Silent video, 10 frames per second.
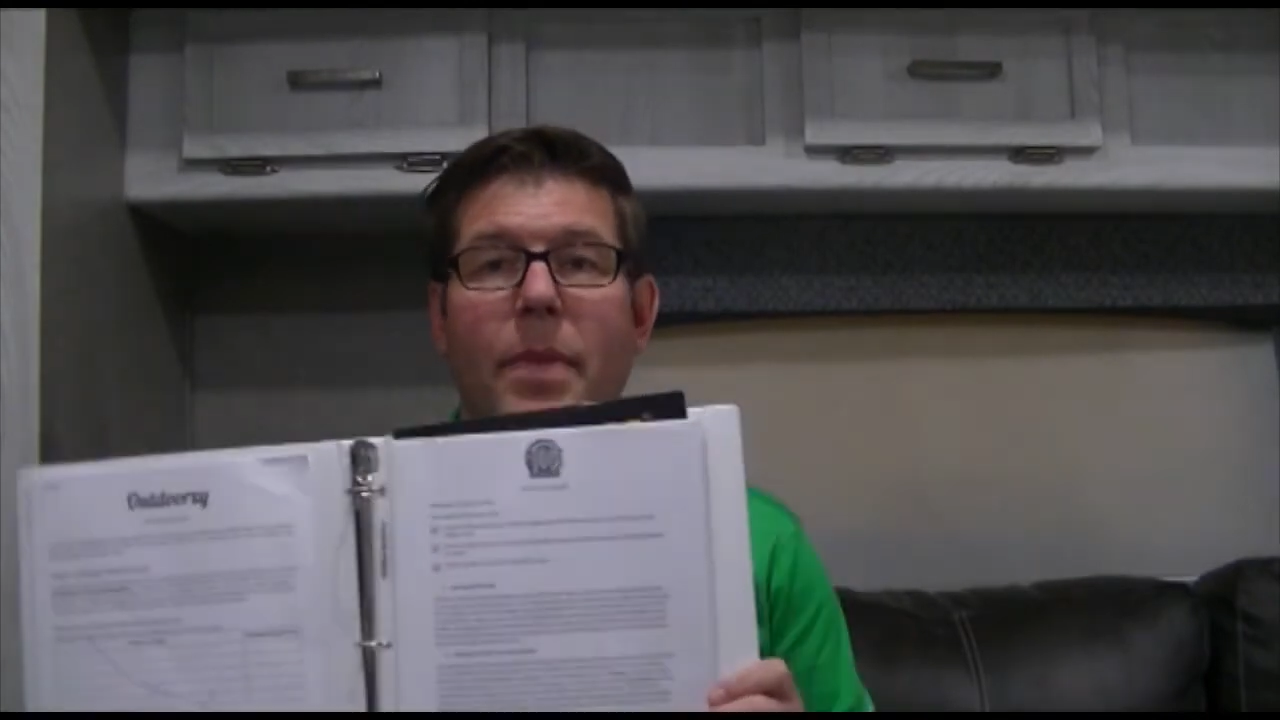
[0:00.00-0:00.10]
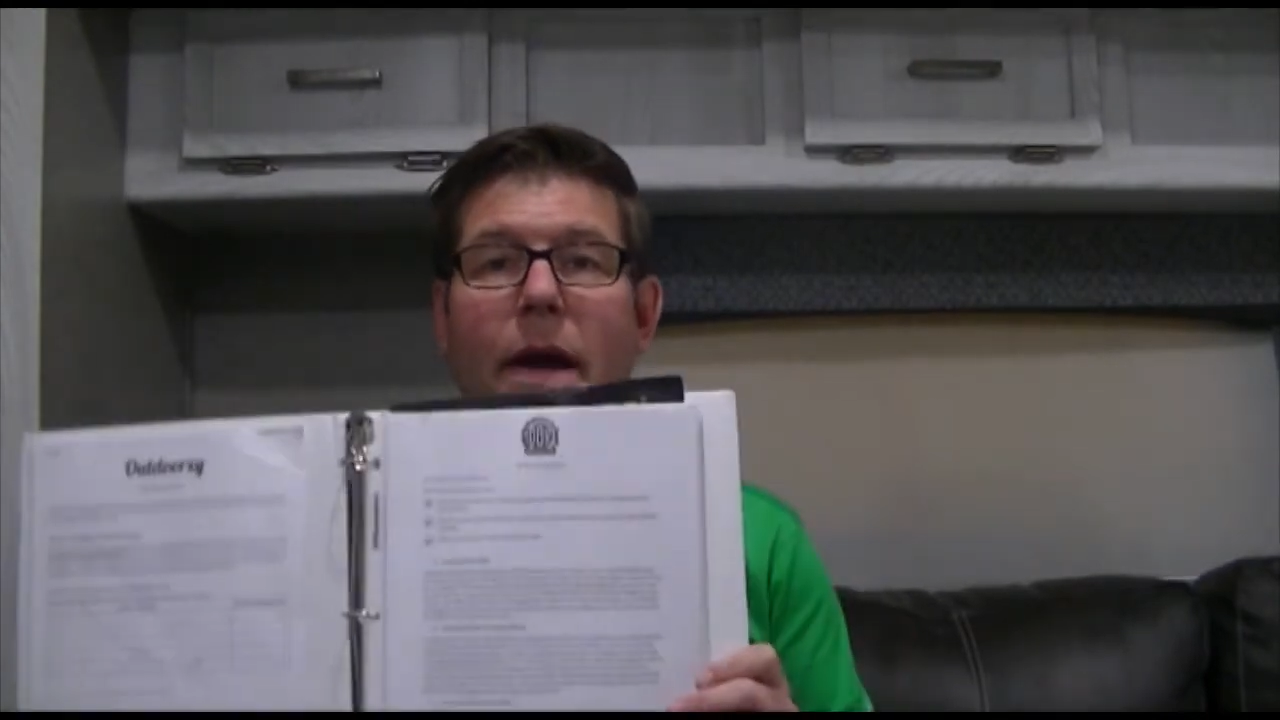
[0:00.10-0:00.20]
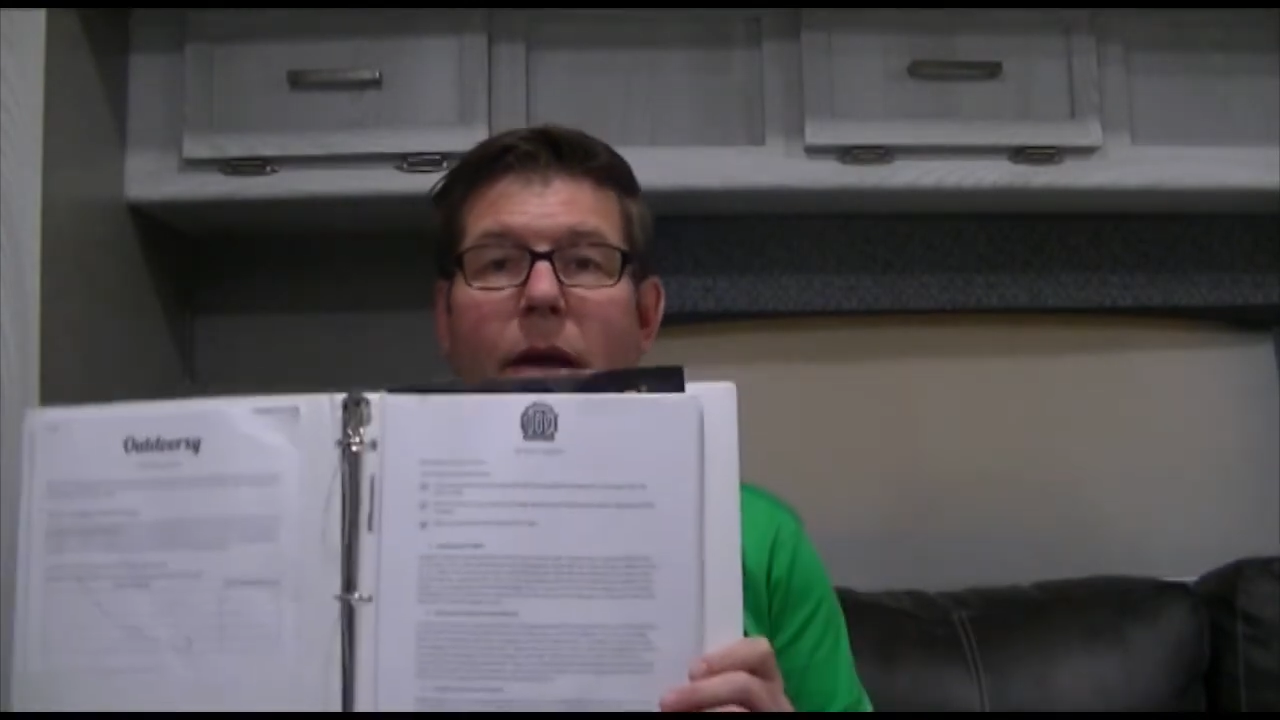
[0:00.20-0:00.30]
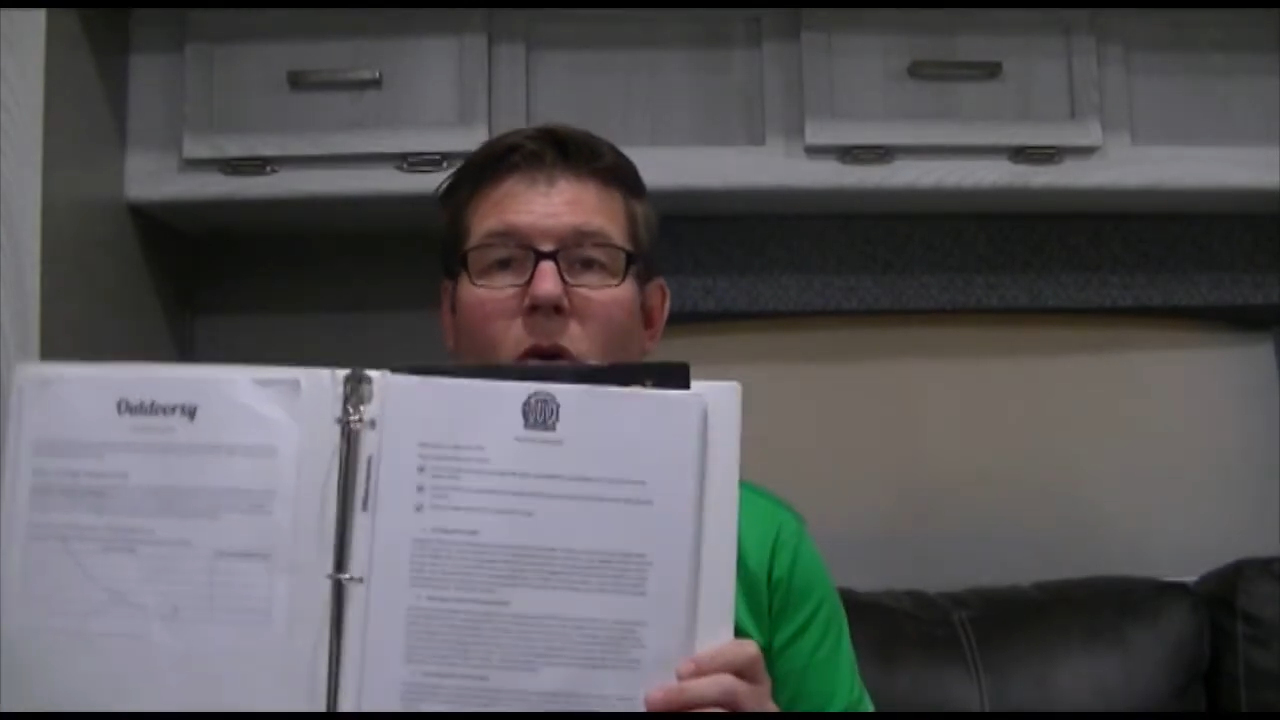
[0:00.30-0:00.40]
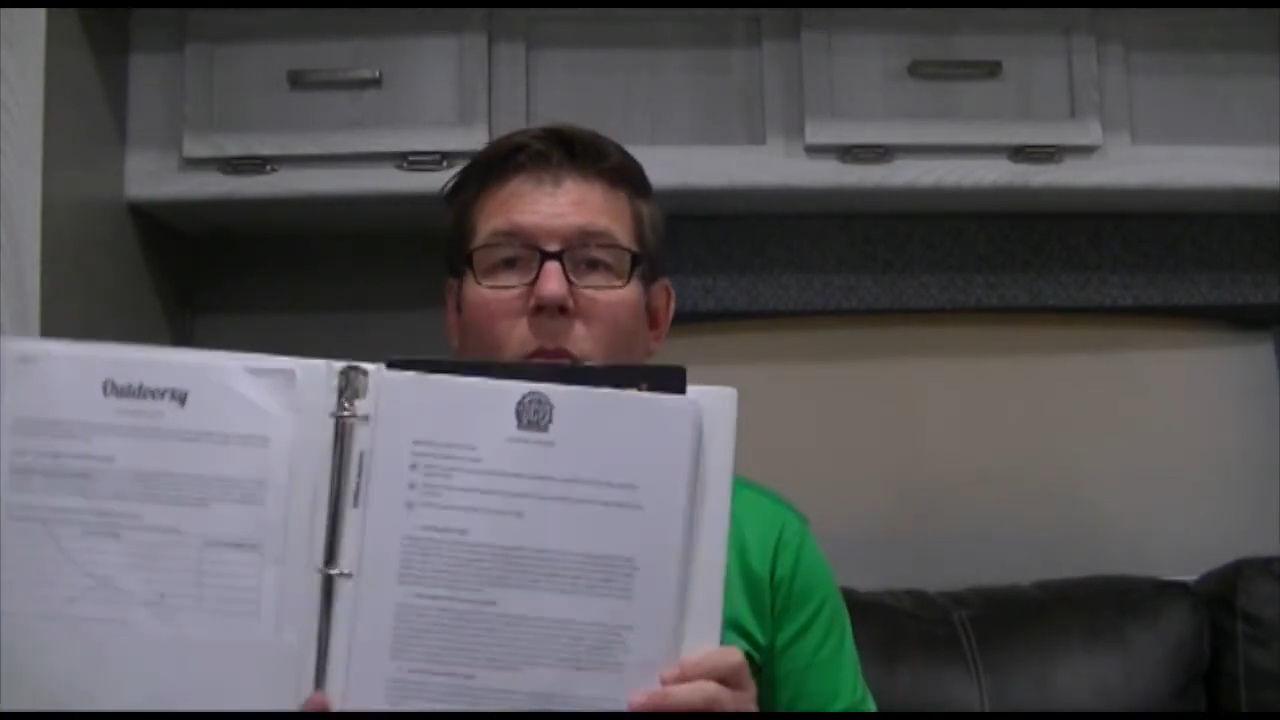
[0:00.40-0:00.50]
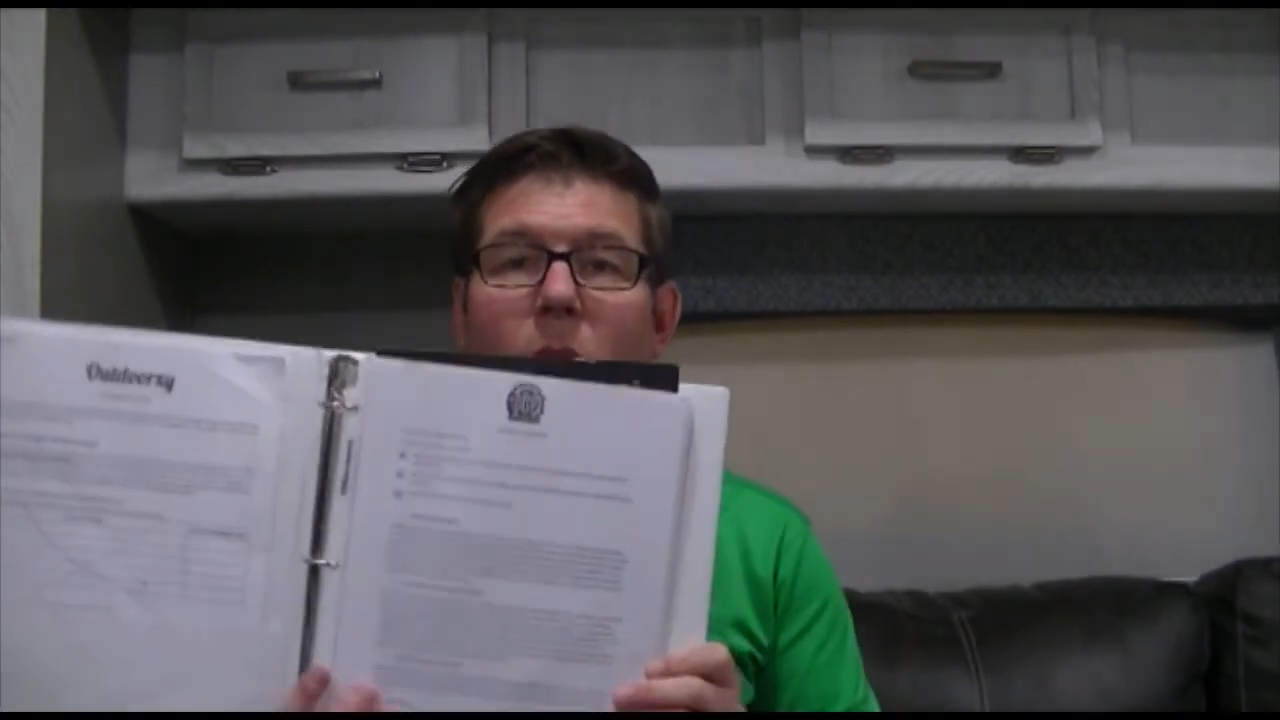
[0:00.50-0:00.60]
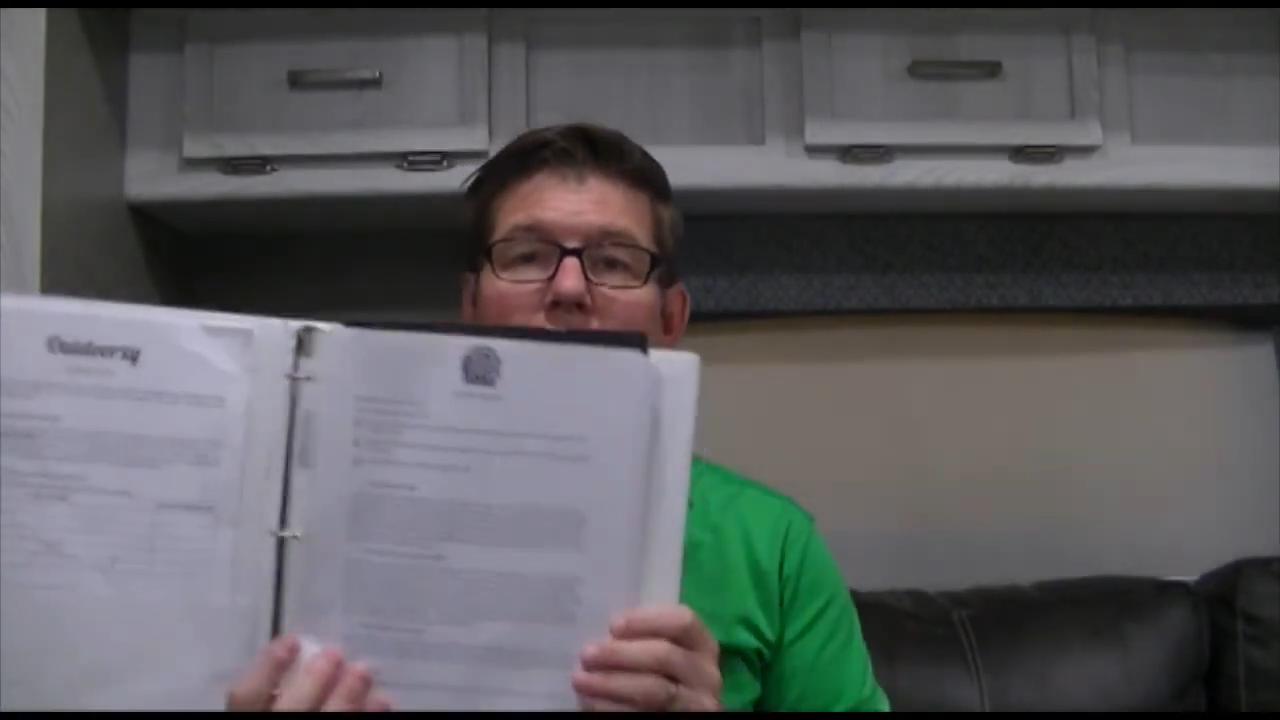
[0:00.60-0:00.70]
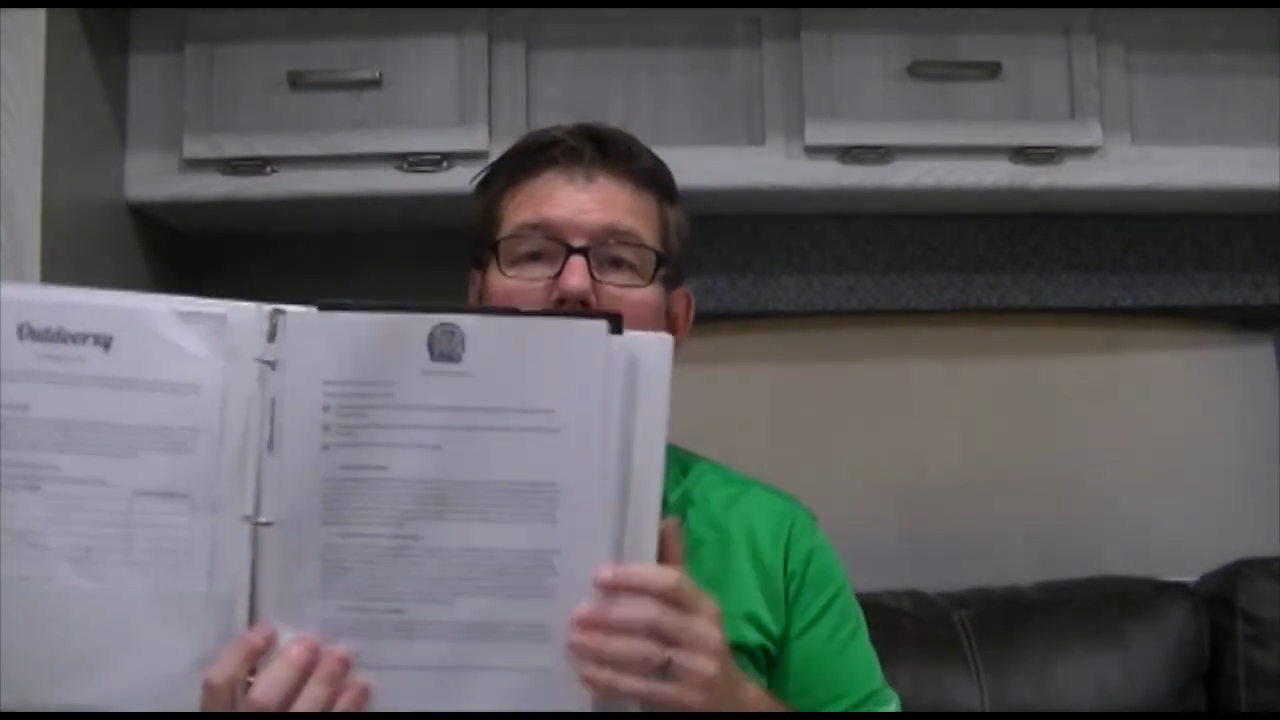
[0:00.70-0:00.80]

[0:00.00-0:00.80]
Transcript: back home.